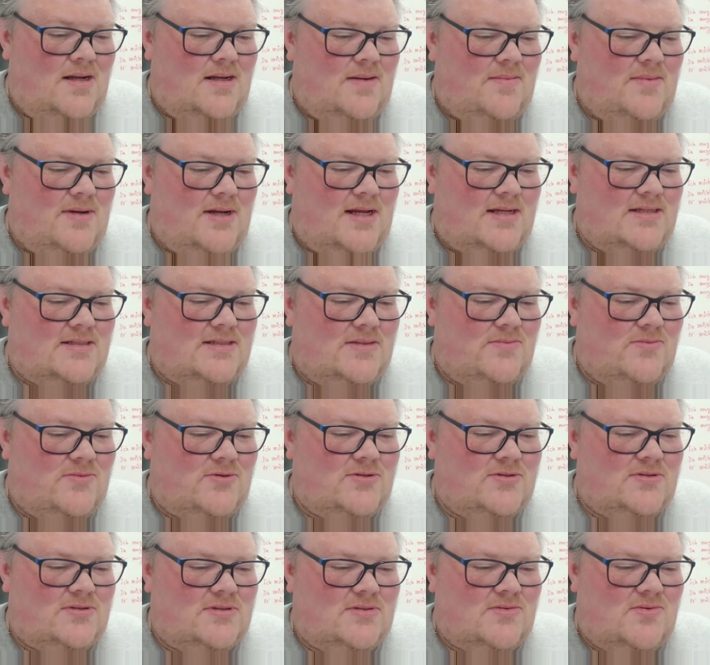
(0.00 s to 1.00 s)
Number 19,
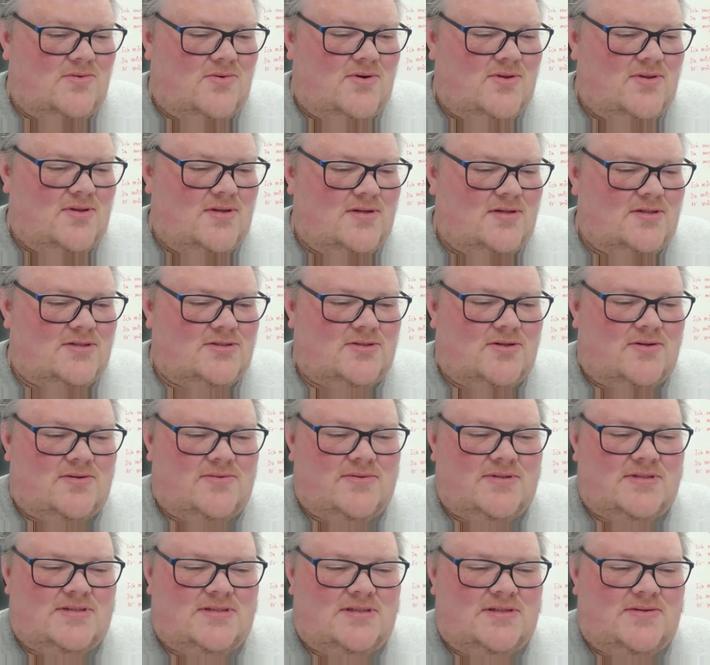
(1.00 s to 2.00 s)
what author,
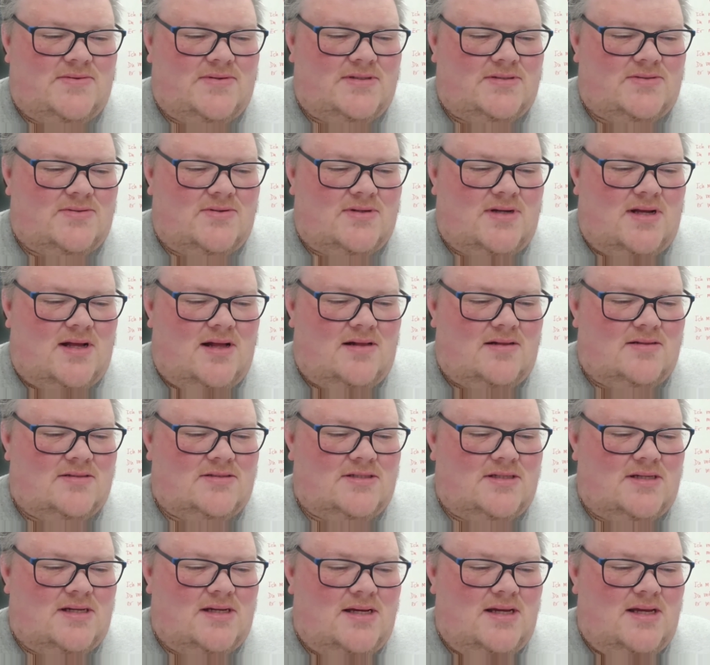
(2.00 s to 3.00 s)
genre, series, or
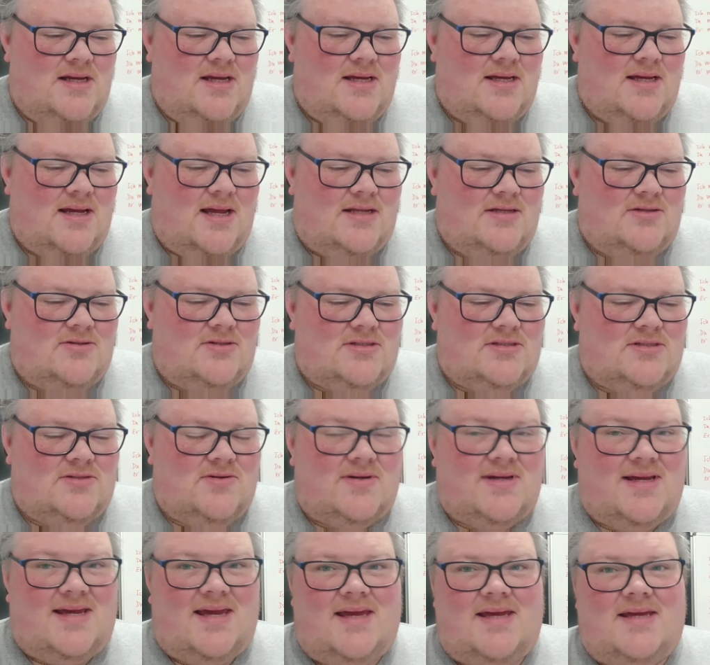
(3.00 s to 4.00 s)
culture can you just
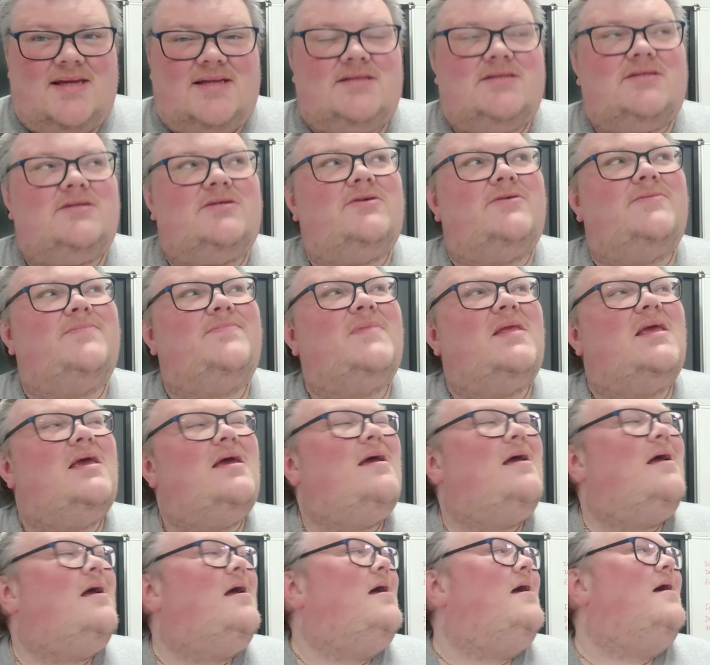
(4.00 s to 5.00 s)
not get into?
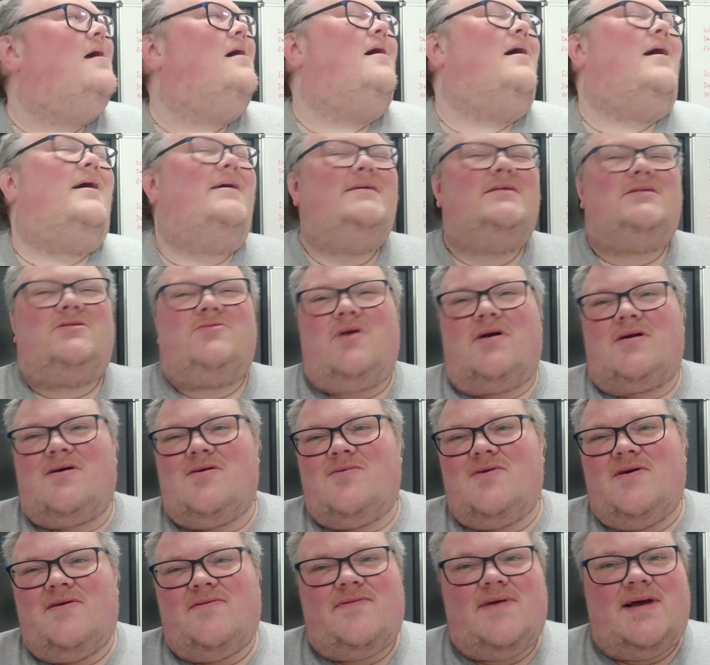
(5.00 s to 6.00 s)
I
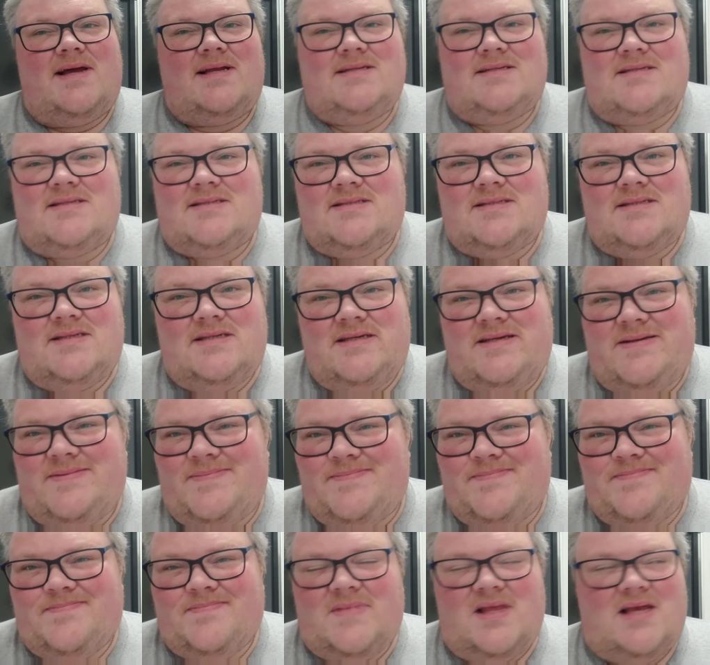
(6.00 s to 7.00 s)
struggle with fantasy.
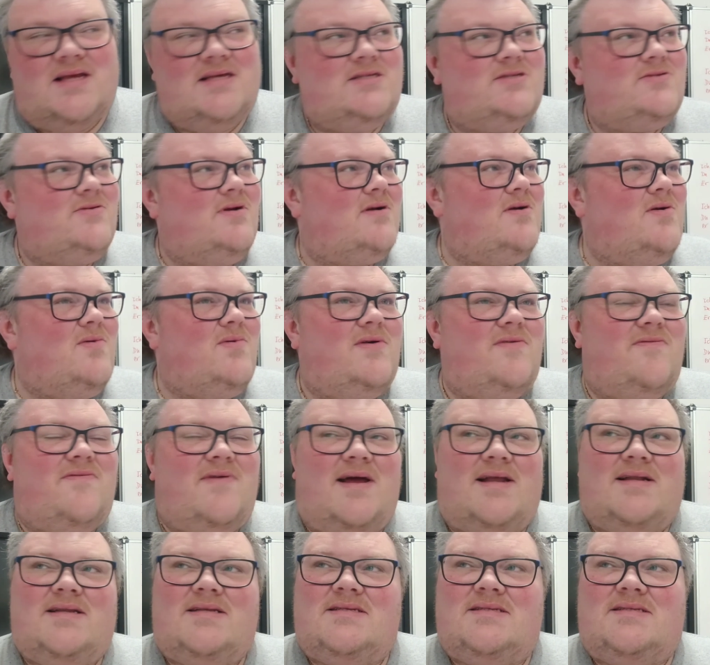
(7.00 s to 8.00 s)
I struggle with
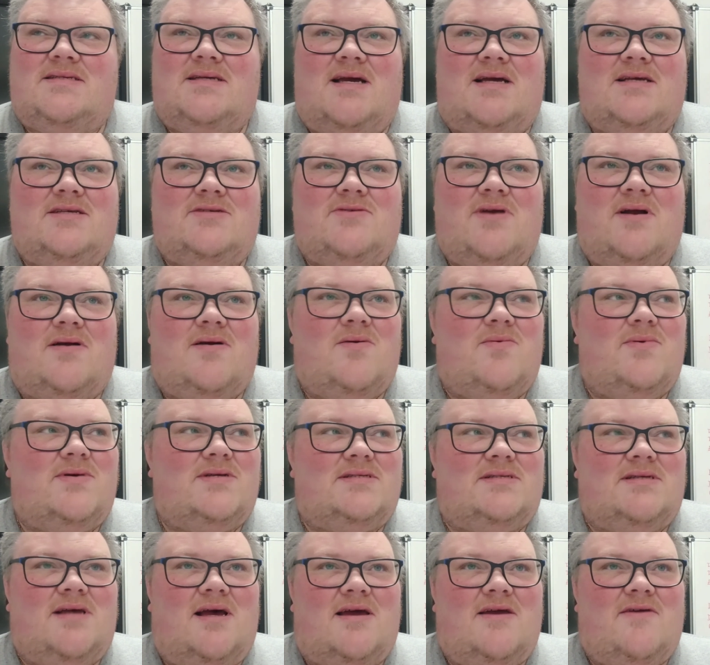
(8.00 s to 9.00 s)

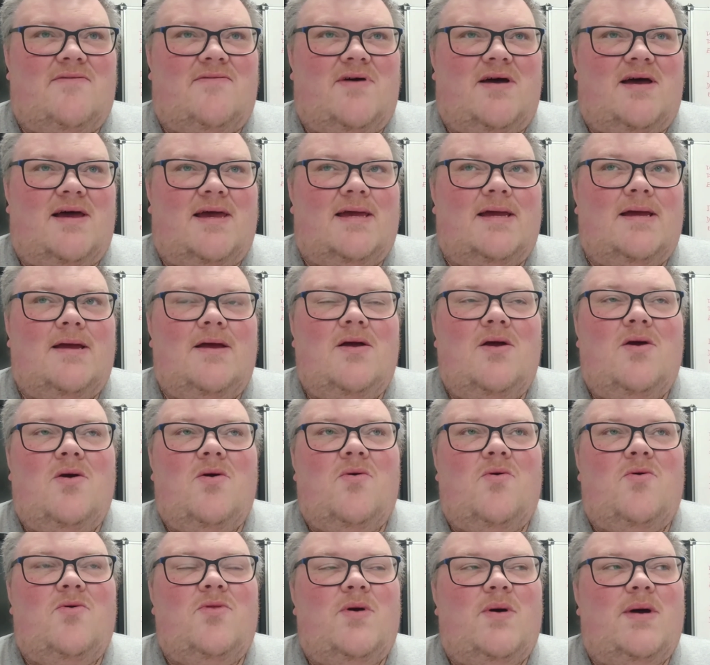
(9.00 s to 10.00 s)
sci-fi.
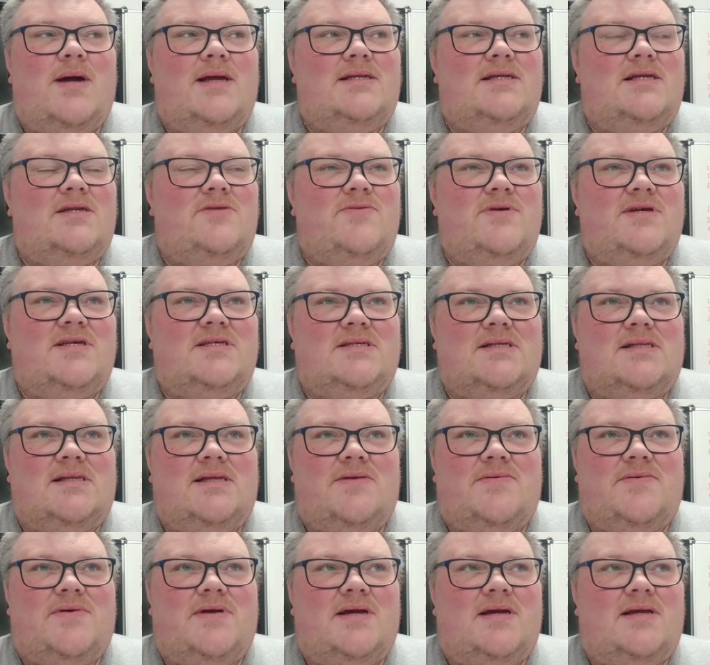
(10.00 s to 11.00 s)
Although I did
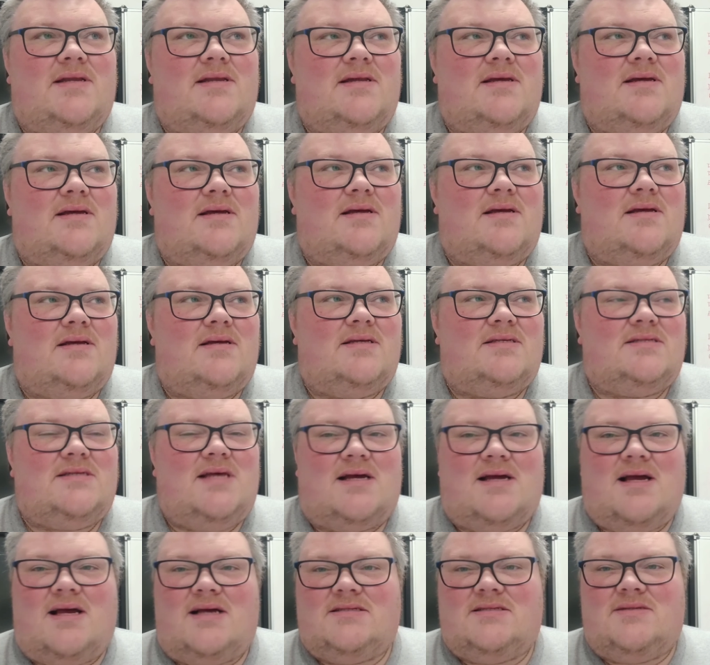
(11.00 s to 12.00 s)
recently read
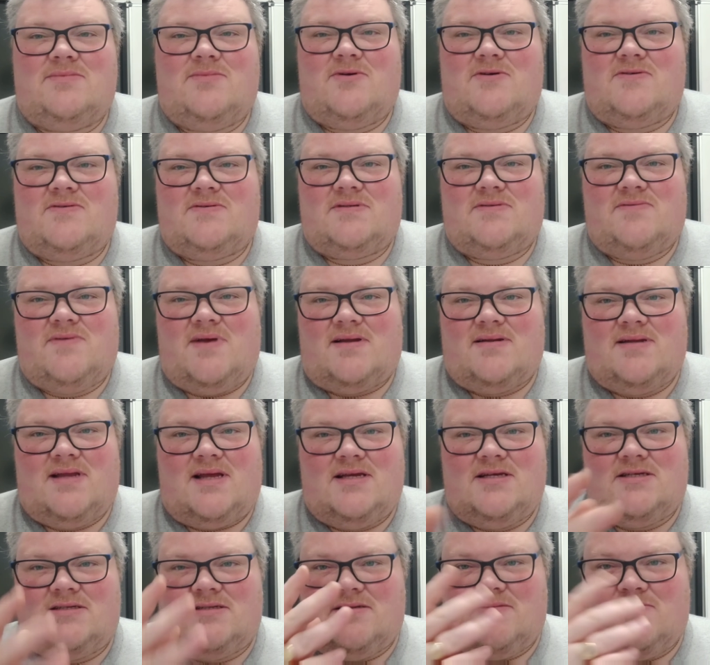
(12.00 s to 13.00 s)
Isaac Asimov's
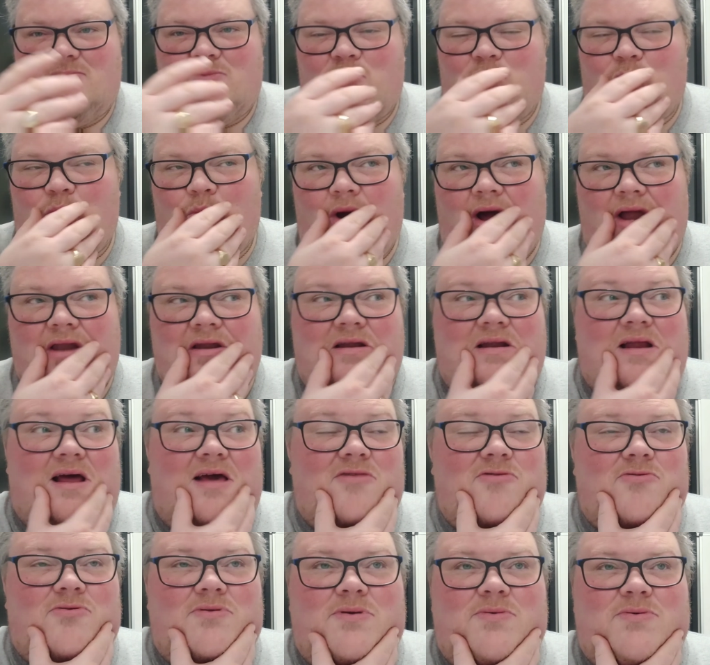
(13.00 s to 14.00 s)
Foundation Book 1, and
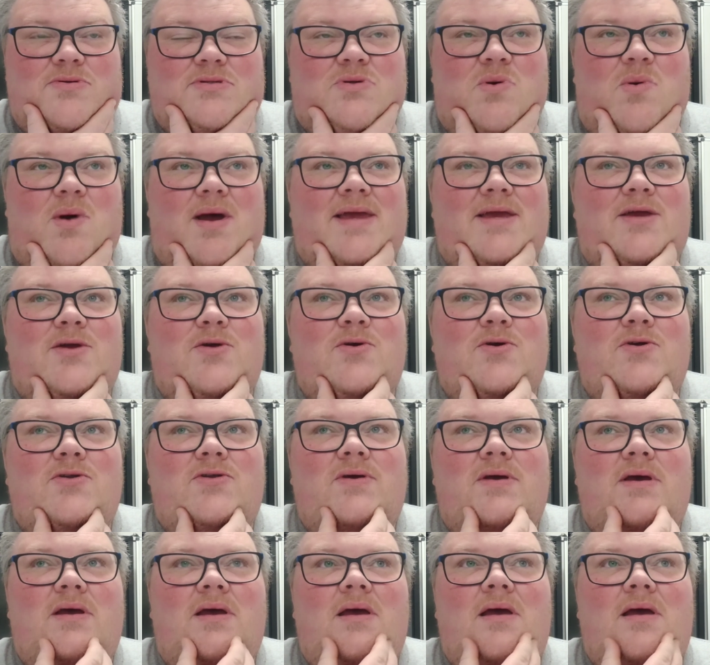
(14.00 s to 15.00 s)
I thought it was quite good.